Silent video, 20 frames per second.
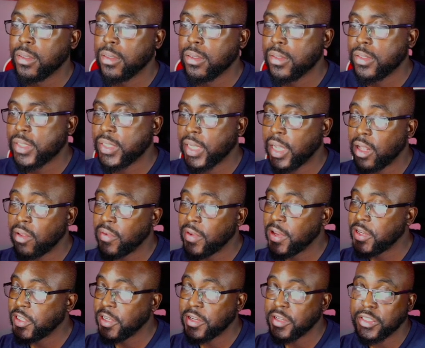
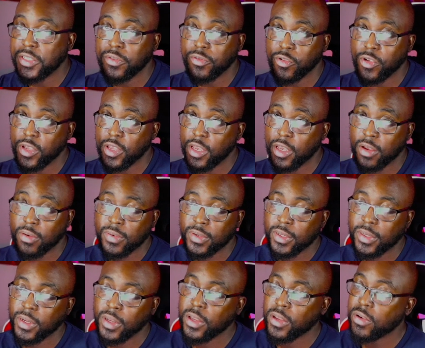salvation is a free
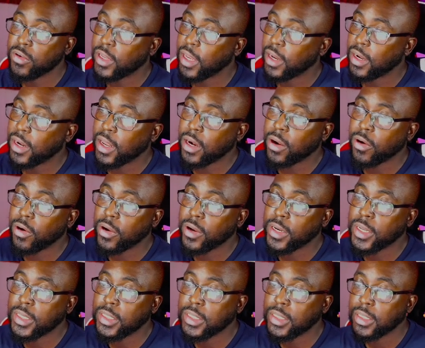gift and you cannot earn
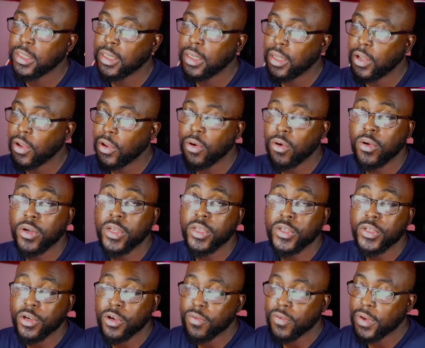it. You don't
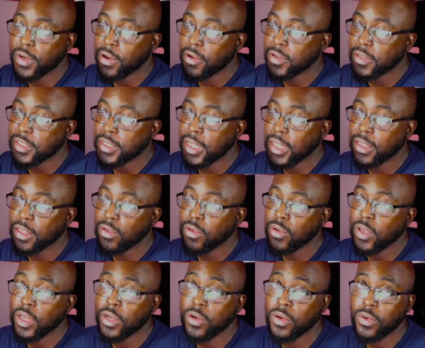deserve it. There is nothing you
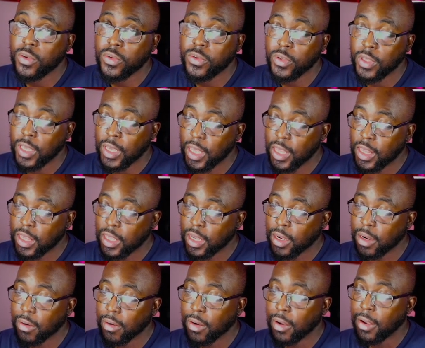can do to get
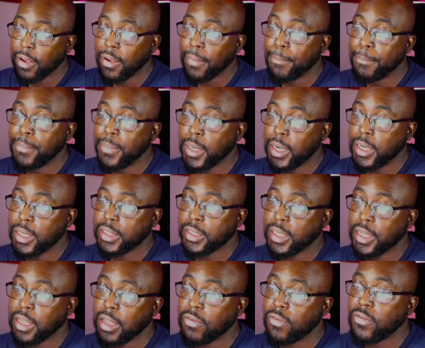there. But
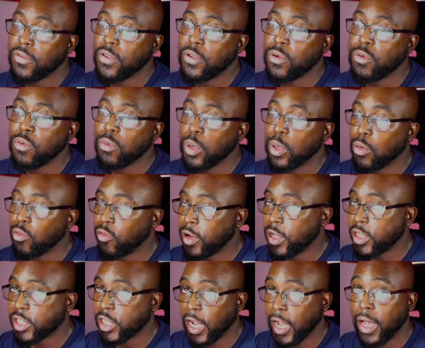if you will
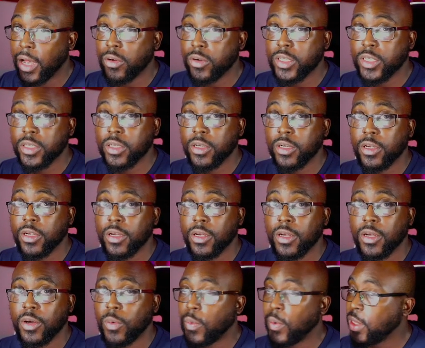reach out
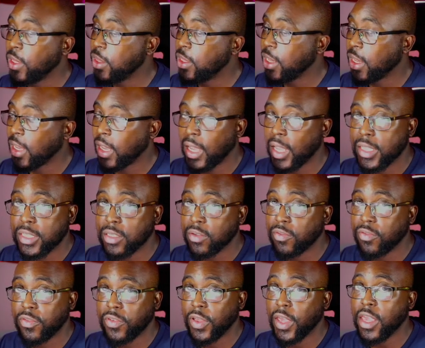with the hands of
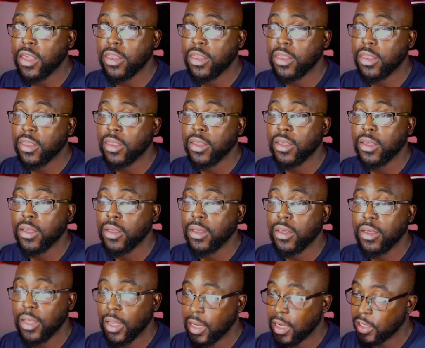faith,
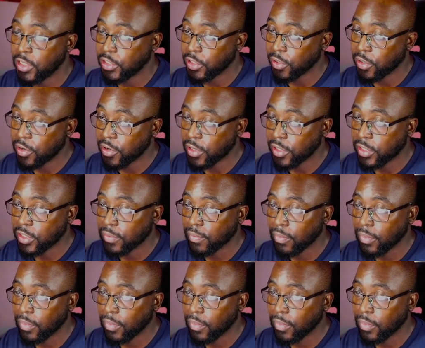it is yours.